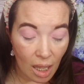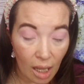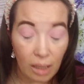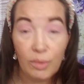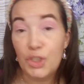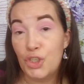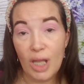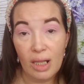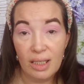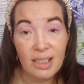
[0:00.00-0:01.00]
I am
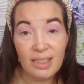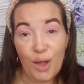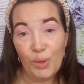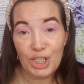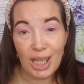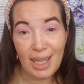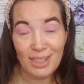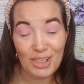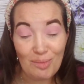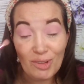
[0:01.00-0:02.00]
jealous. I wish I had the
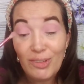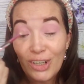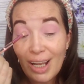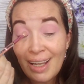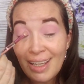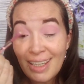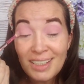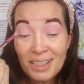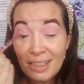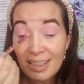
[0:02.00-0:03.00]
shape of her
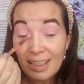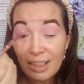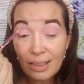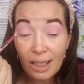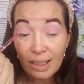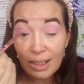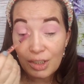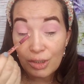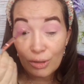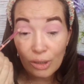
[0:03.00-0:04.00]
eyes. Ugh, I could
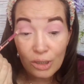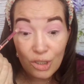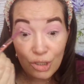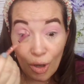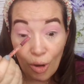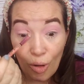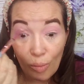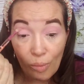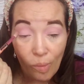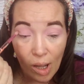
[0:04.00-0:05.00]
do so
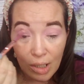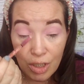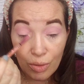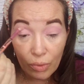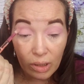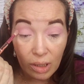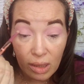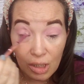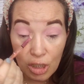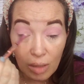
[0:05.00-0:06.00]
much with
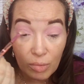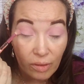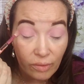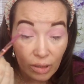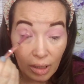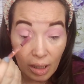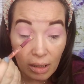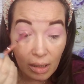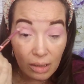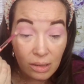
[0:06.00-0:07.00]
the shape of her
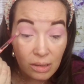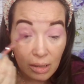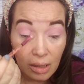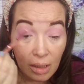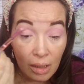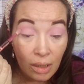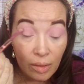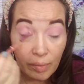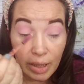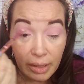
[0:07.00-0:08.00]
eyes.
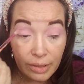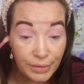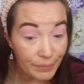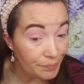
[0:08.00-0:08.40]
But